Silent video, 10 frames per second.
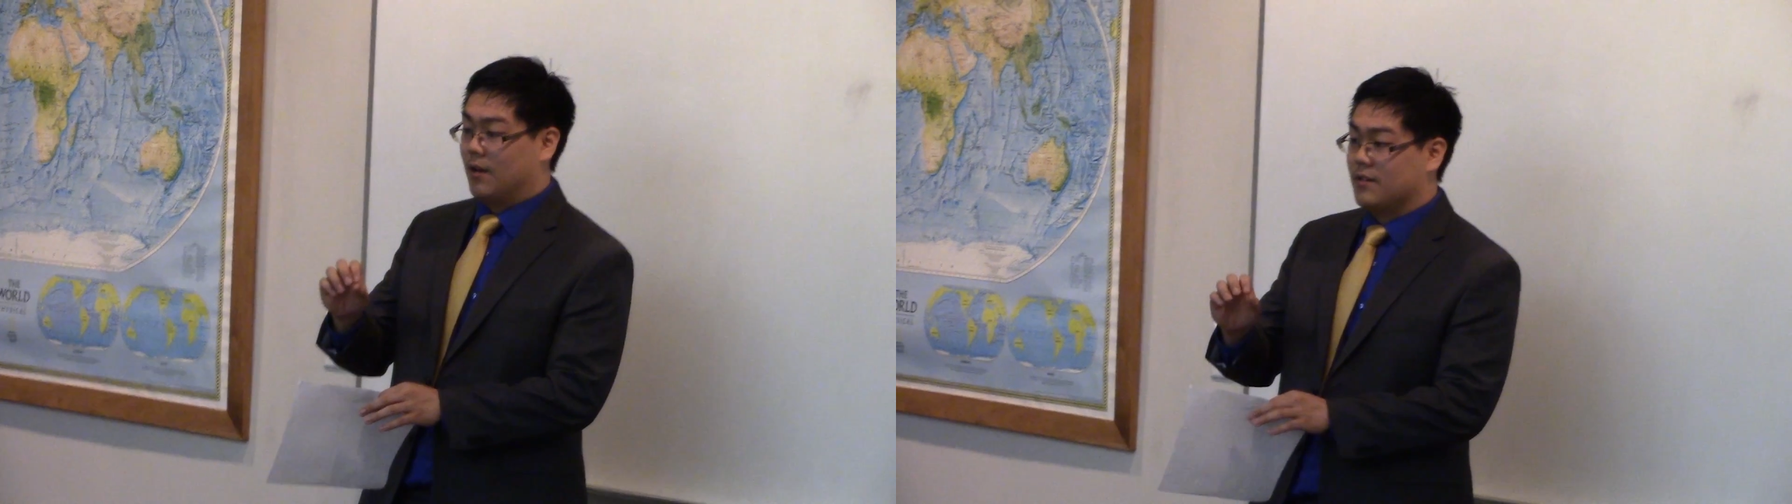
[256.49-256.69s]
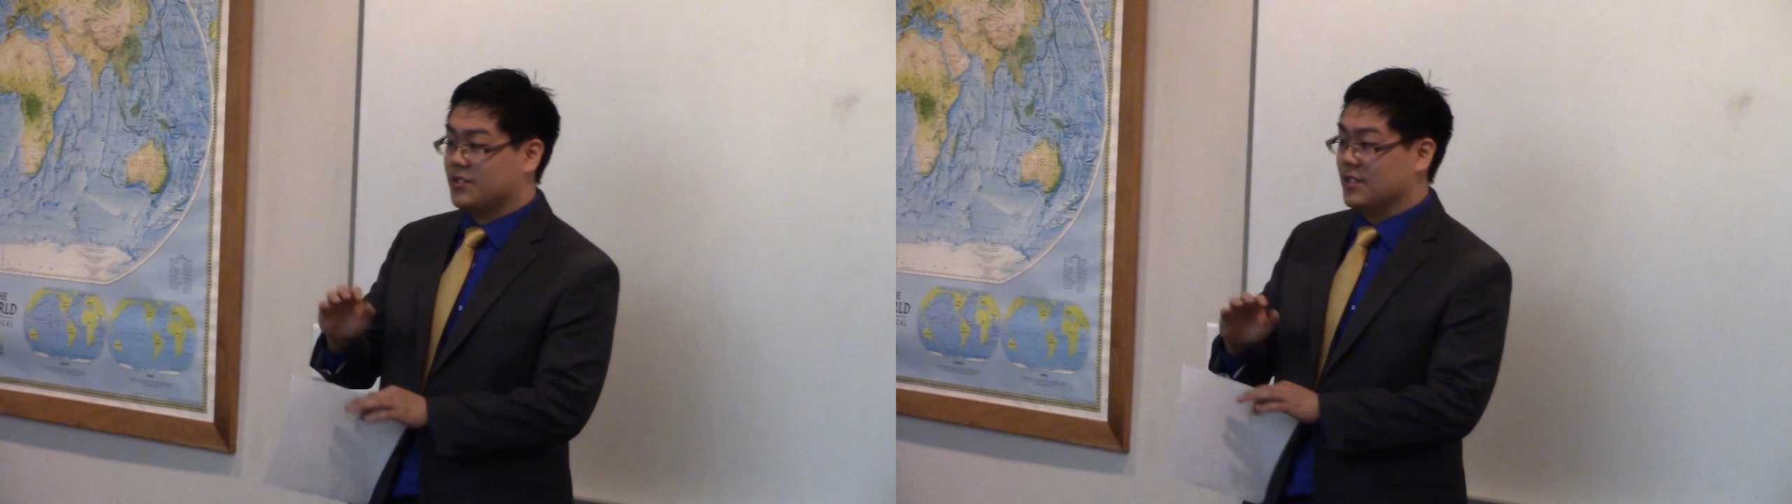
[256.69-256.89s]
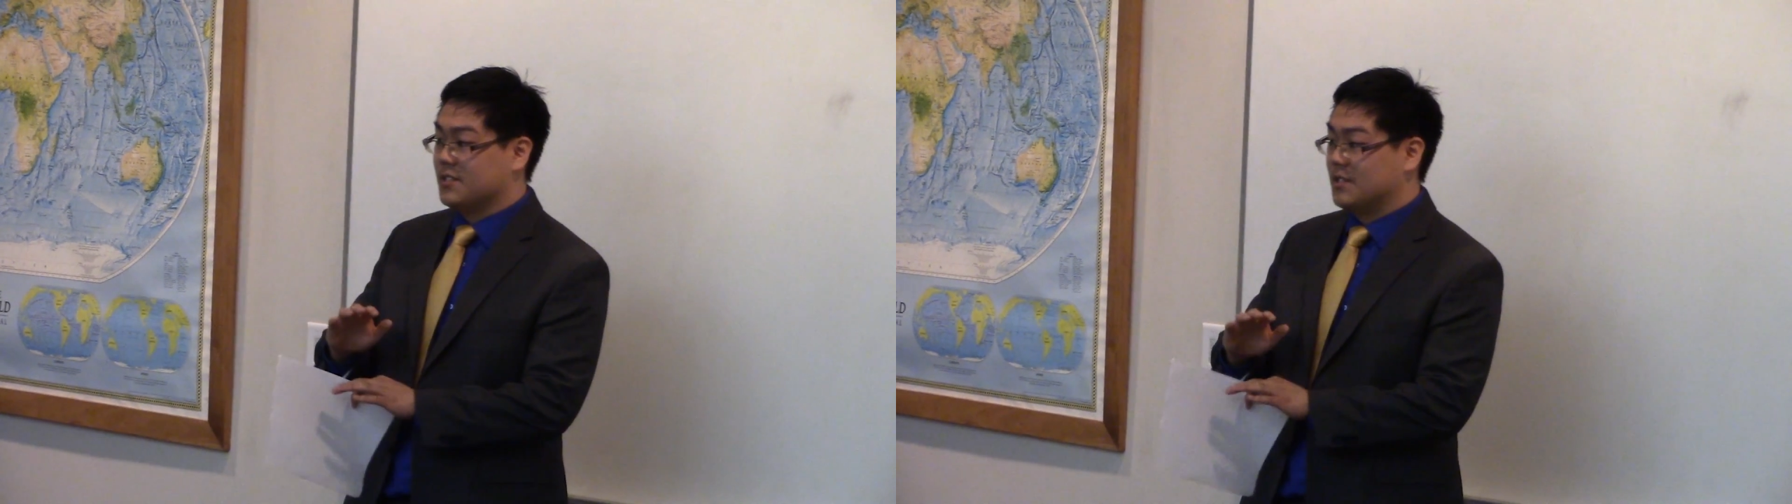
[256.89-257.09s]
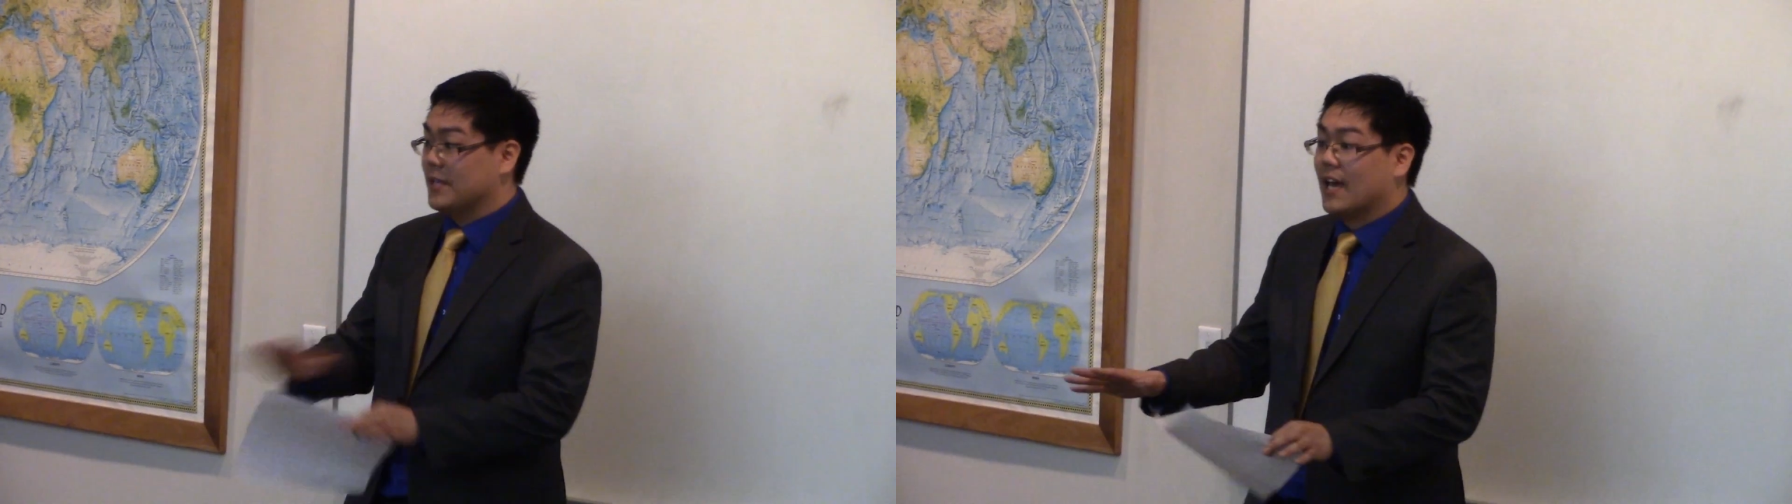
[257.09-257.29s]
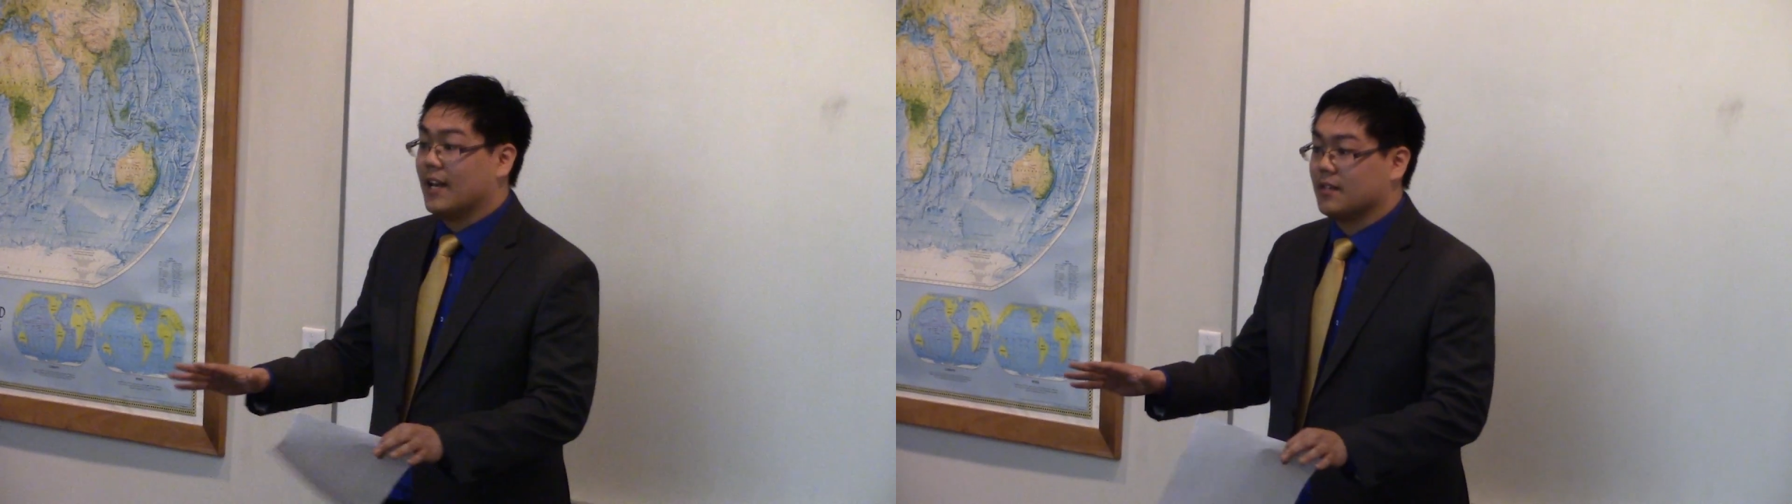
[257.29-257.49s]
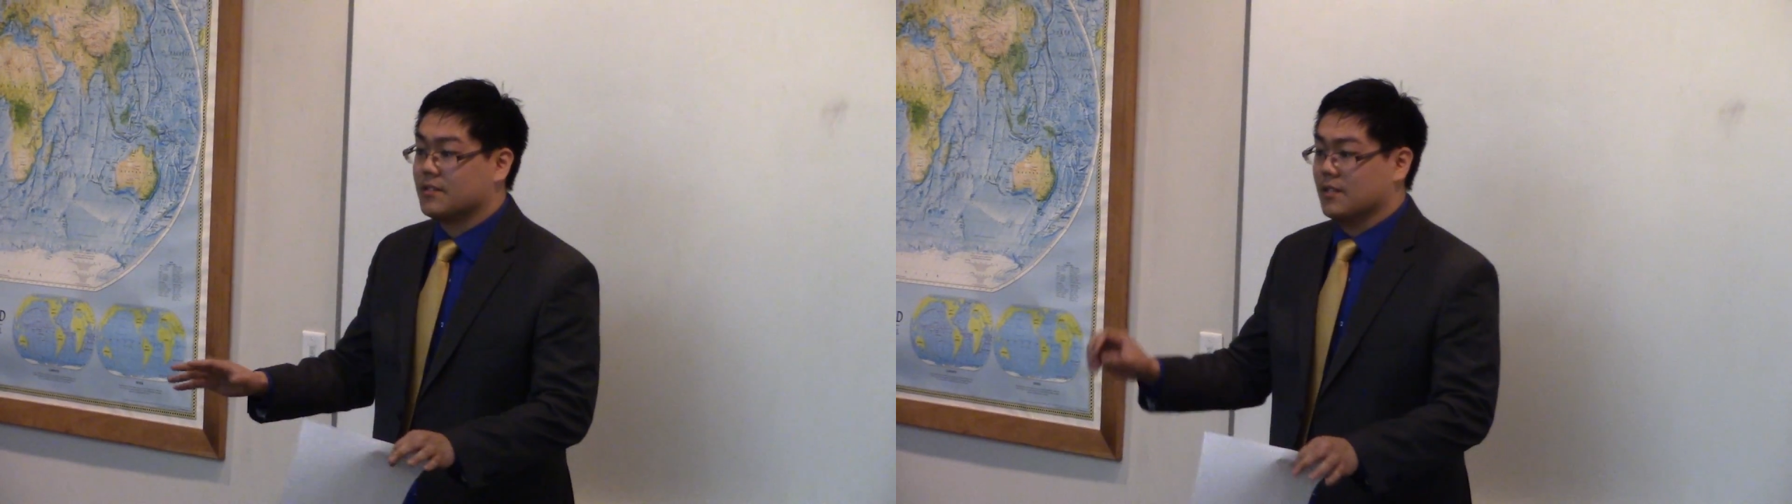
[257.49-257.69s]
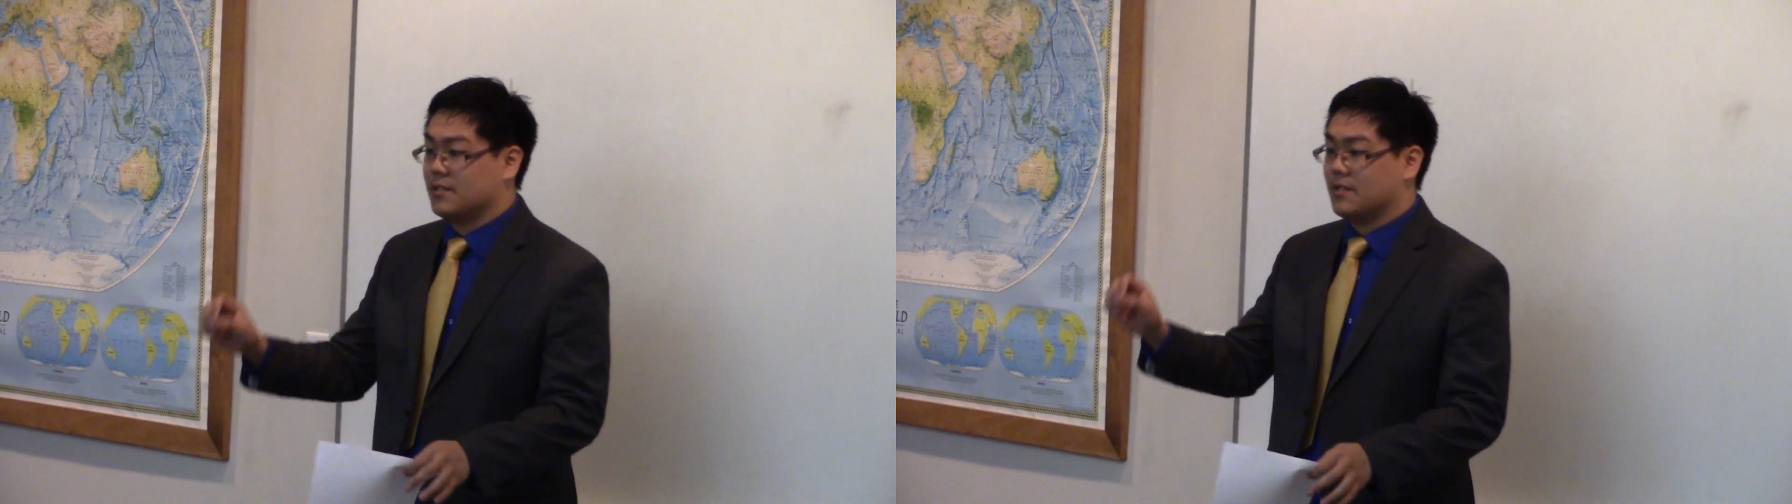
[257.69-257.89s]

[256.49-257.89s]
since the beginning, since